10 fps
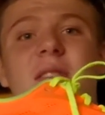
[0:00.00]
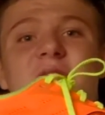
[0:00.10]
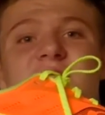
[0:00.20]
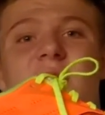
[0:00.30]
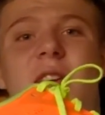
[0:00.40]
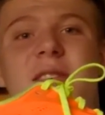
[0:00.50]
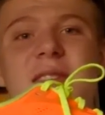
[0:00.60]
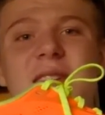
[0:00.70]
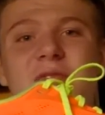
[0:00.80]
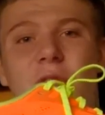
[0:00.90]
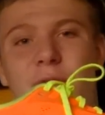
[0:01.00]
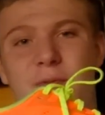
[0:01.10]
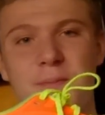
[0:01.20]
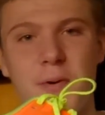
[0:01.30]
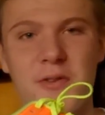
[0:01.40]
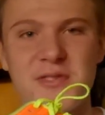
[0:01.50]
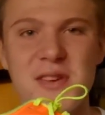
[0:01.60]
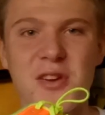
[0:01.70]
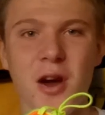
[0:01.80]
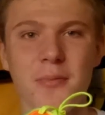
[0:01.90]
the Saucony Endorphin Pro is
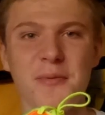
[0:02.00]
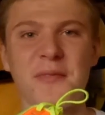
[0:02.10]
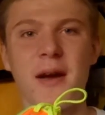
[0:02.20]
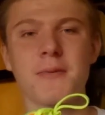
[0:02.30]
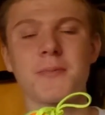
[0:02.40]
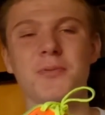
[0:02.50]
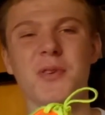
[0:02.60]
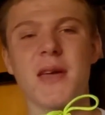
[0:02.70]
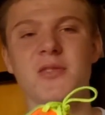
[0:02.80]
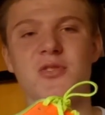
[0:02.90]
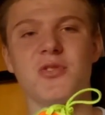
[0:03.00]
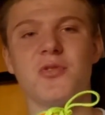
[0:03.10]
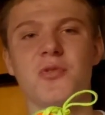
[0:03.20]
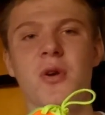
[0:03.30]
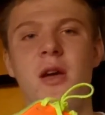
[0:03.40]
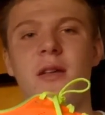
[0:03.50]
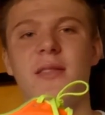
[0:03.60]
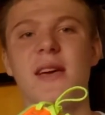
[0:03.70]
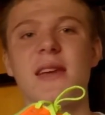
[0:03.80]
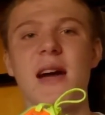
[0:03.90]
the carbon fiber plate shoe
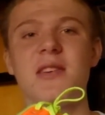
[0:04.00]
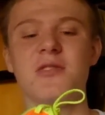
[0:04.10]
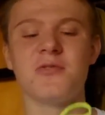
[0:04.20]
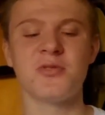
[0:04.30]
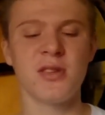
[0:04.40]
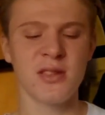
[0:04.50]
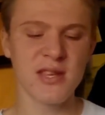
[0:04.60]
that I use.